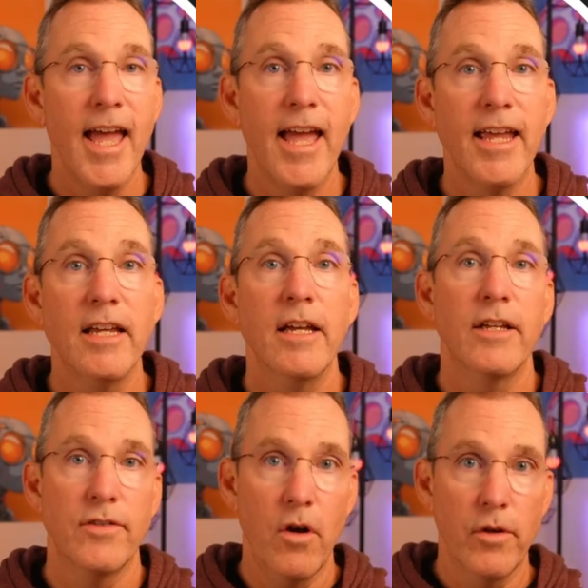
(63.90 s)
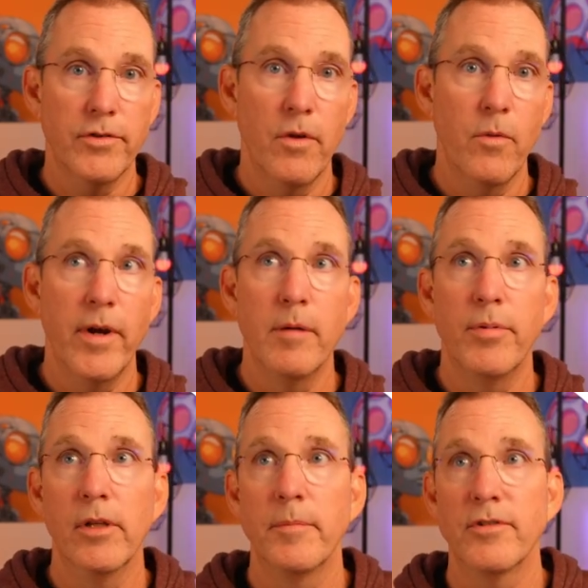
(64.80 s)
K is also the way to
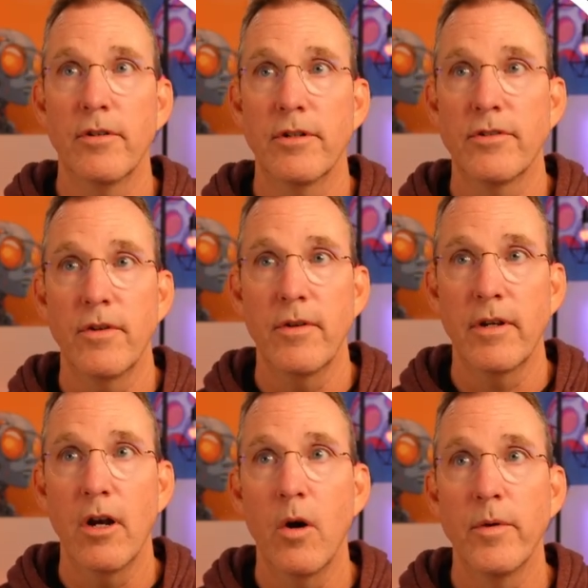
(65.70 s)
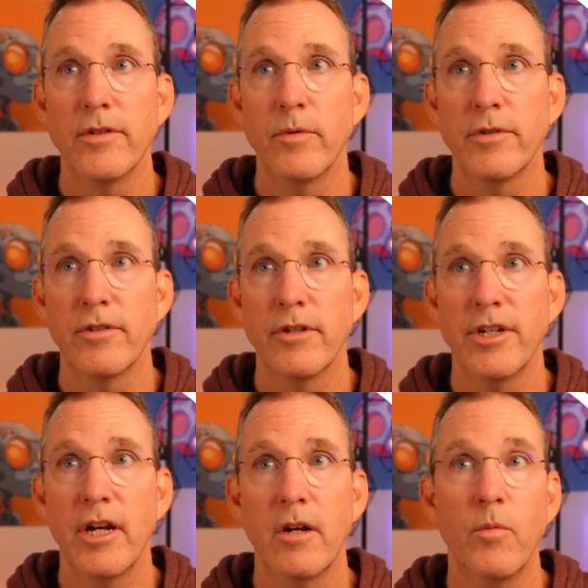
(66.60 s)
pull up search. So you can always do a
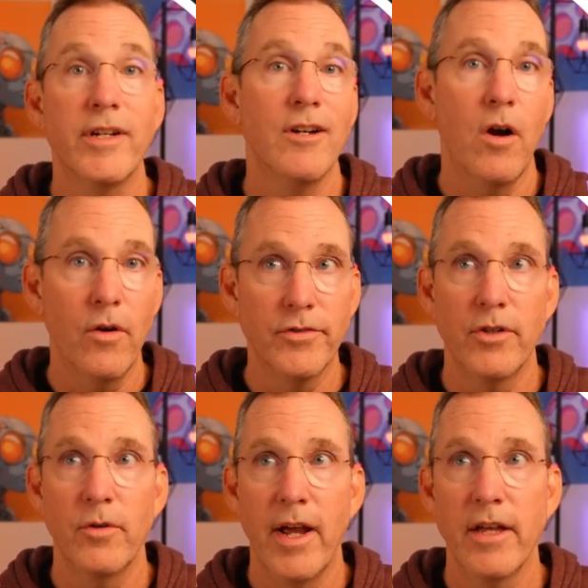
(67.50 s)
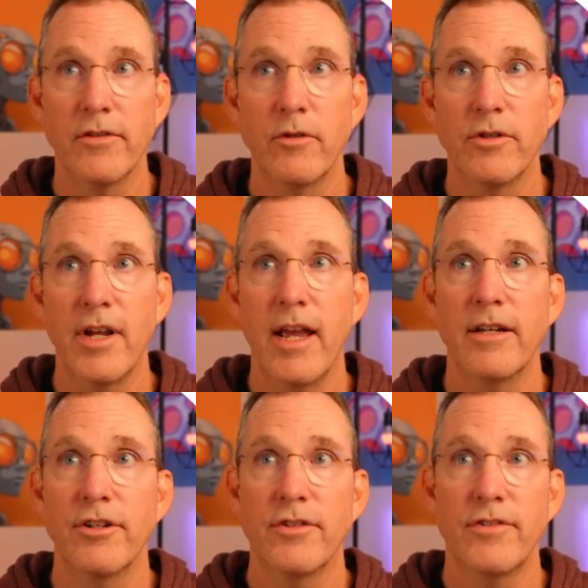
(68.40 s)
search here, which also has new
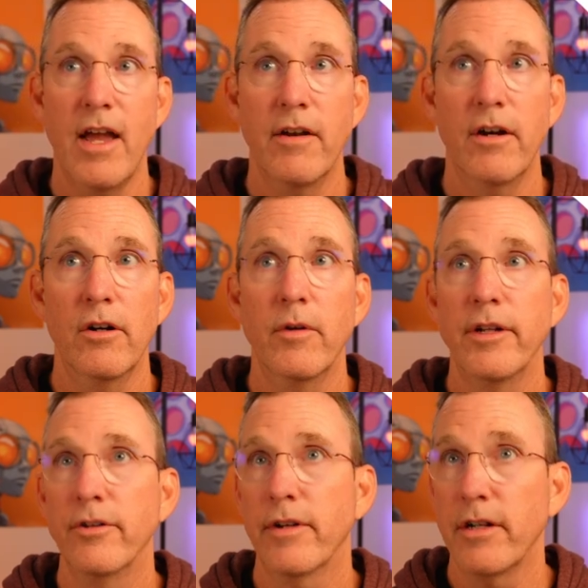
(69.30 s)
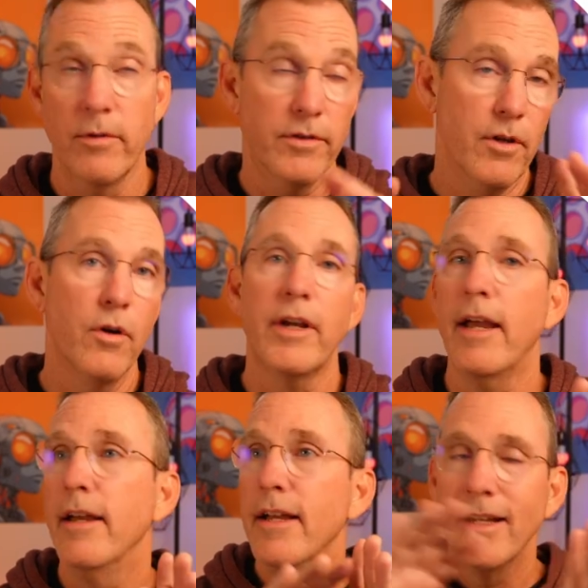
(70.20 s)
chat, just down arrow and you'll get to it. So,
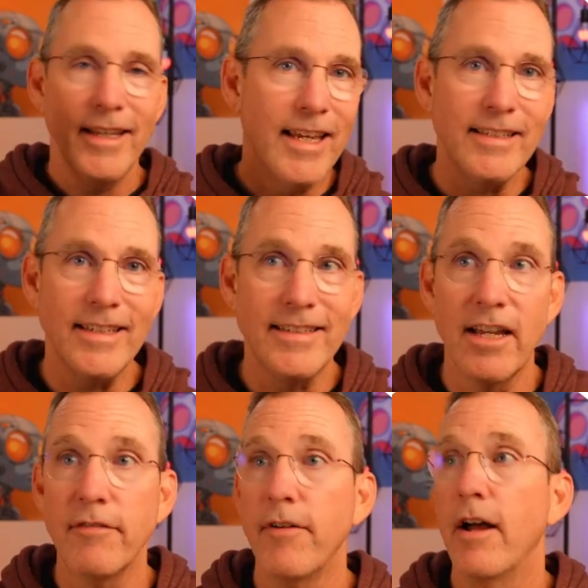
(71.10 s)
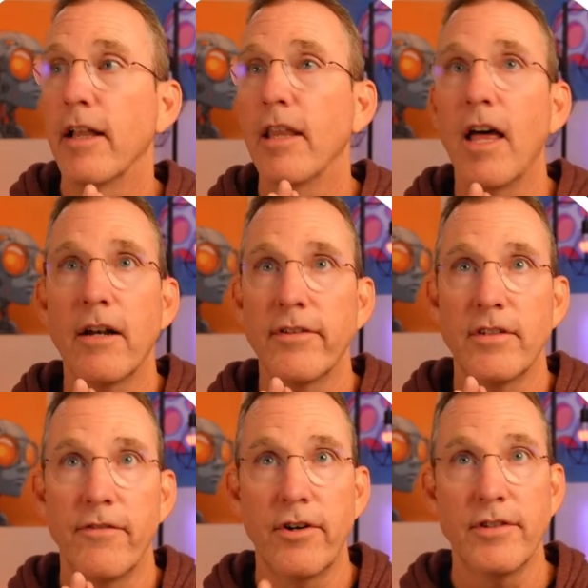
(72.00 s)
okay, Easy stuff. A lot of
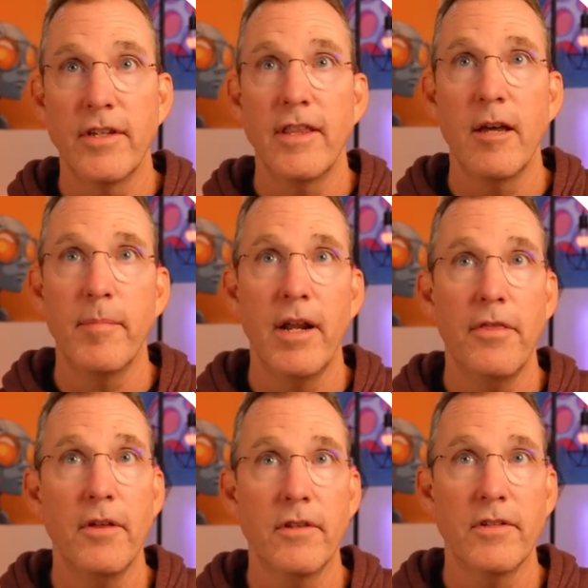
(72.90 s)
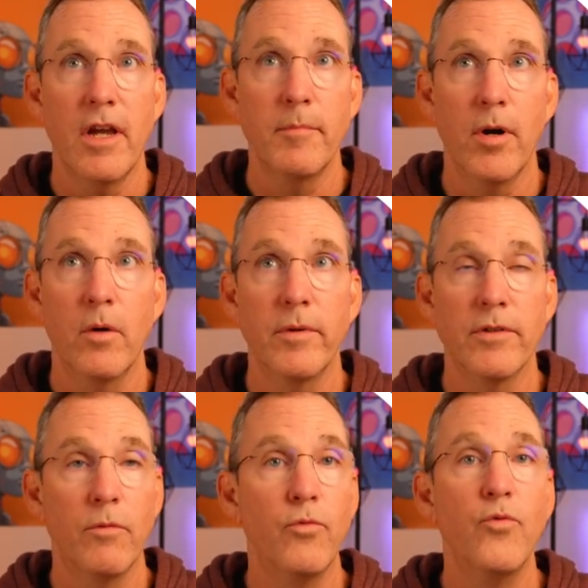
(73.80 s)
us have already seen that, but I thought the sidebar
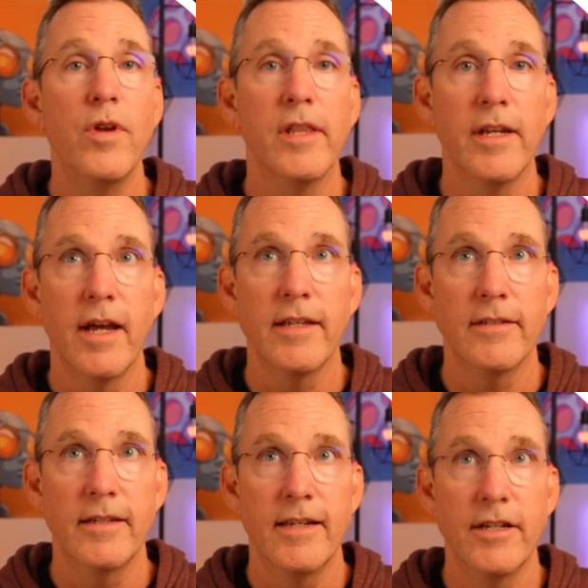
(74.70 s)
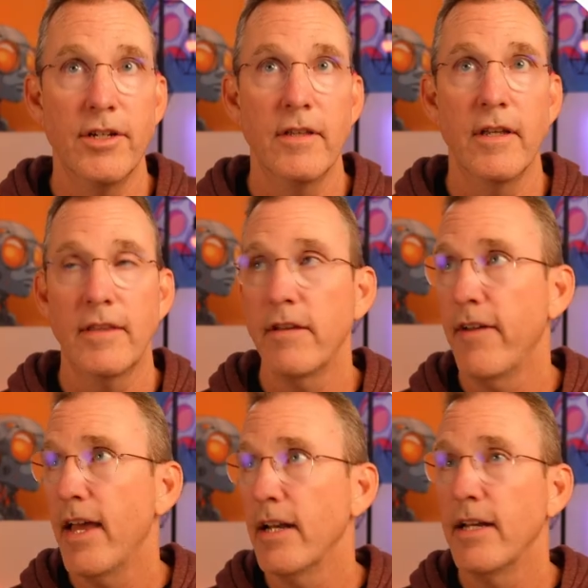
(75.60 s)
was a really nice addition that they've
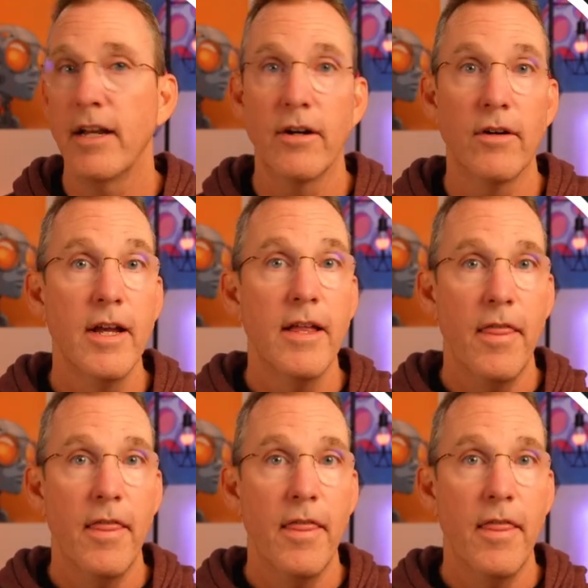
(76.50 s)
added here.